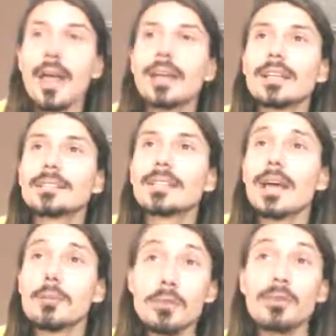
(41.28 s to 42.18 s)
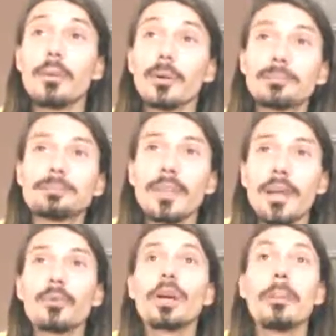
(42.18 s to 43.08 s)
and it's mutable.
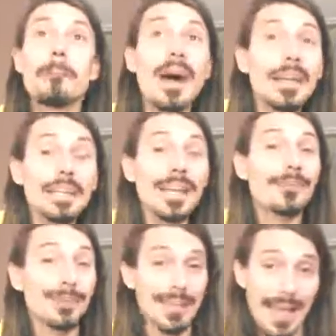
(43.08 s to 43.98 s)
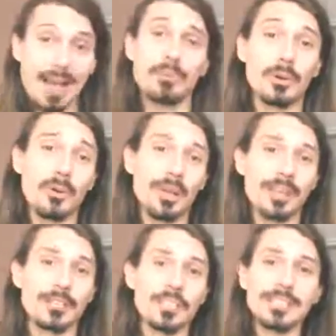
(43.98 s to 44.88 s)
And we're combining that with Capricorn
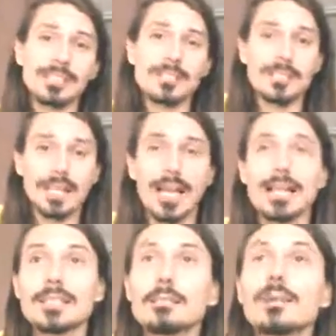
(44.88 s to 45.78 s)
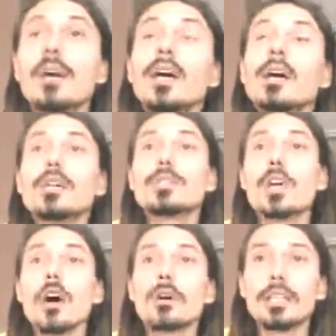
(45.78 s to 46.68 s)
energy because it's on the cusp.
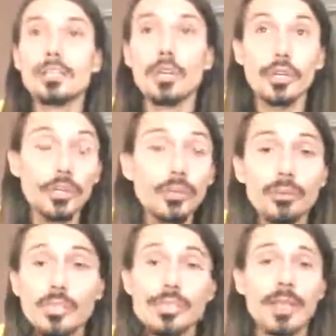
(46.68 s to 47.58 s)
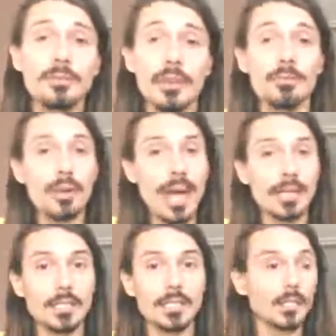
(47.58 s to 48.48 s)
So it's Earth, which is like very
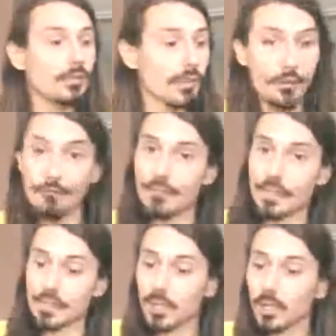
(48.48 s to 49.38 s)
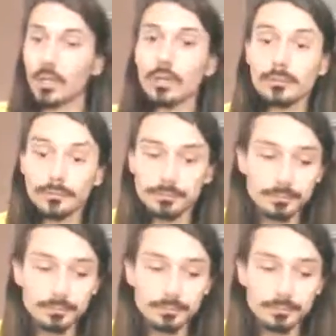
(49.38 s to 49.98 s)
practical, very physical,